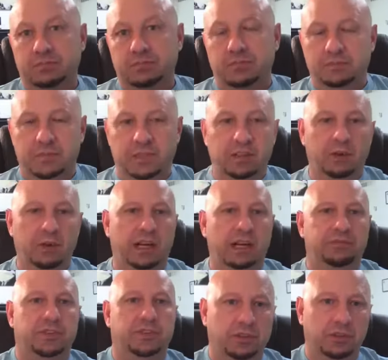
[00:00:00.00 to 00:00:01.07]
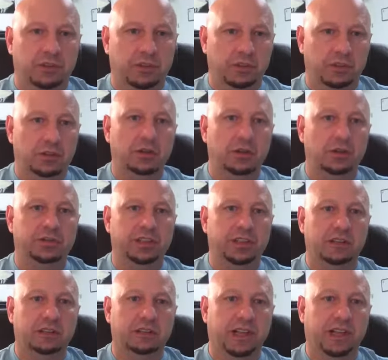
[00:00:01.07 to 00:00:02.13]
you know, after your
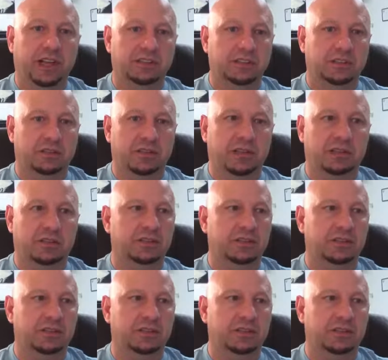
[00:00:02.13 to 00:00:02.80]
ordeal yesterday.